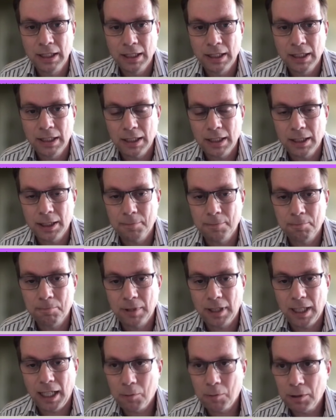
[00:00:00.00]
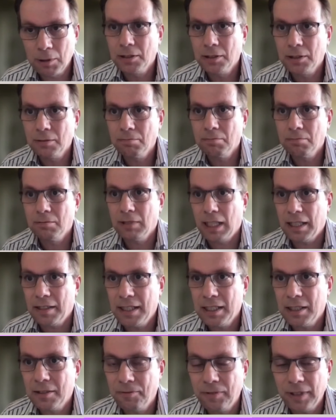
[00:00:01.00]
Um, I want to I
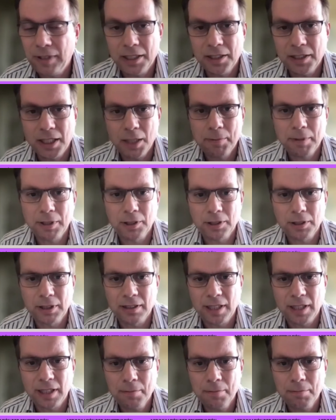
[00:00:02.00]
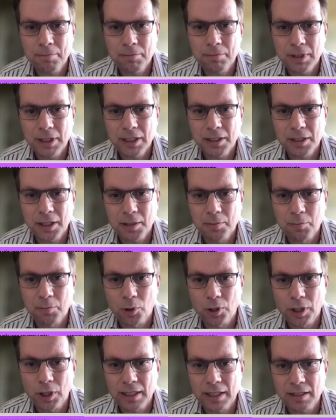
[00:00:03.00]
think finish here, because the time is is
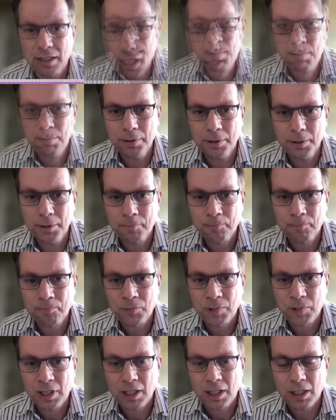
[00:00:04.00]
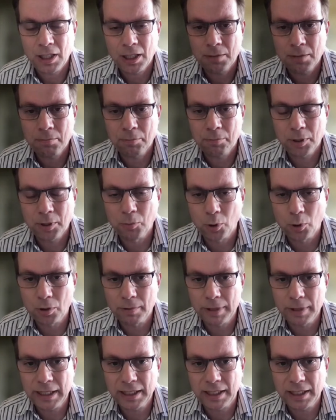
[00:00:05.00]
more or less up. Uh, but more
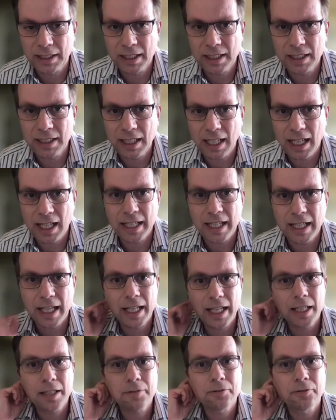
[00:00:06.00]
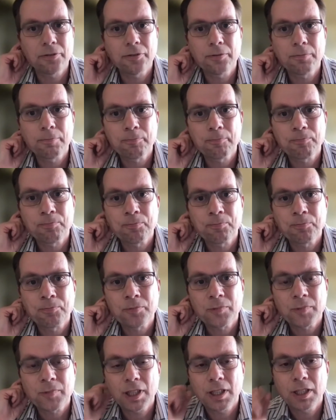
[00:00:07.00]
recently, I have
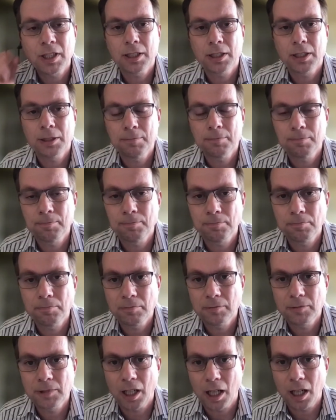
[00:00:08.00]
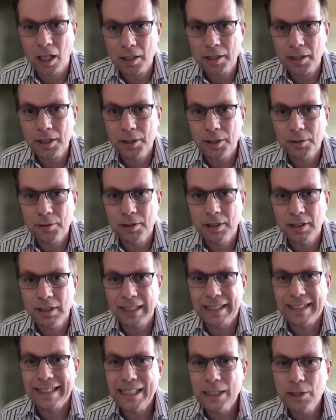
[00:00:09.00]
um, argued
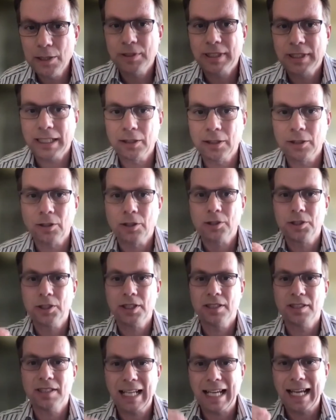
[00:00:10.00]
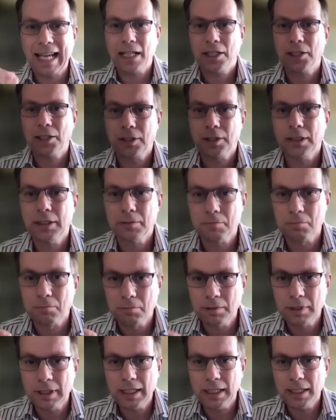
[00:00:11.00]
that new technologies actually
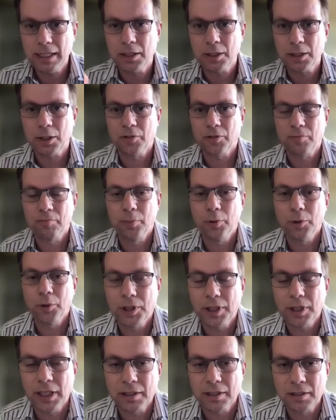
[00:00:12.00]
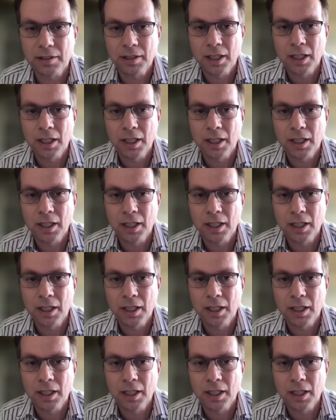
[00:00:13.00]
really sort of push this